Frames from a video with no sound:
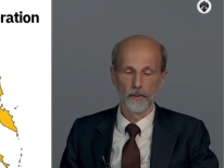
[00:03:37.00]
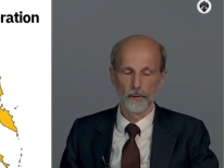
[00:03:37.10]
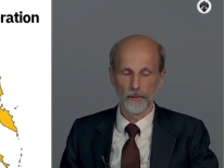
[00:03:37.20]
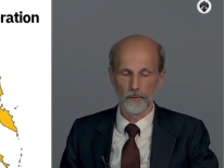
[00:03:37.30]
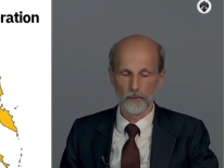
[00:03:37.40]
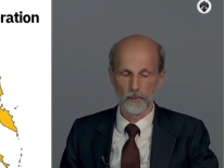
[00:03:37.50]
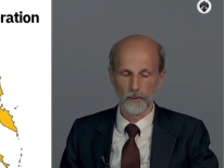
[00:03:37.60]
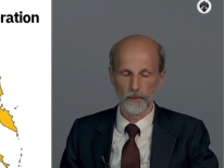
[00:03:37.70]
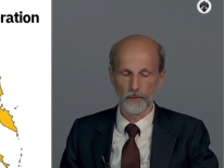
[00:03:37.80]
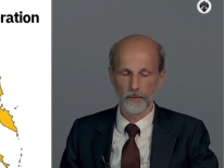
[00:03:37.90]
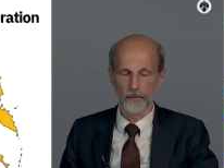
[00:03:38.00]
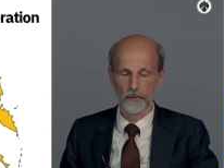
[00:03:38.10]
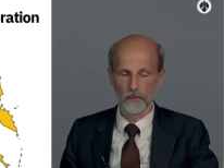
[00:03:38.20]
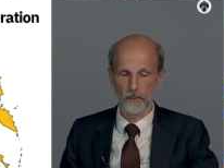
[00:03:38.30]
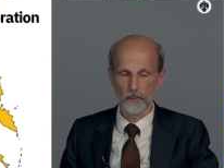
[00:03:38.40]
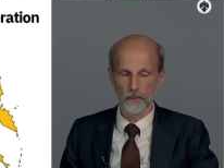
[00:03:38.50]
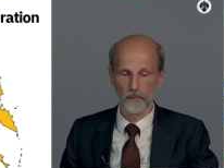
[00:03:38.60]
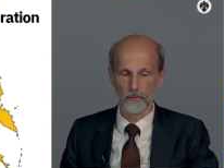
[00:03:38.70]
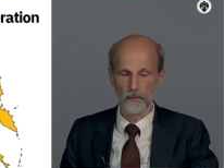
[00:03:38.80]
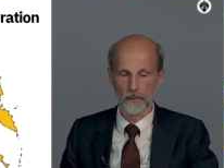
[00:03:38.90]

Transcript: Their role is not so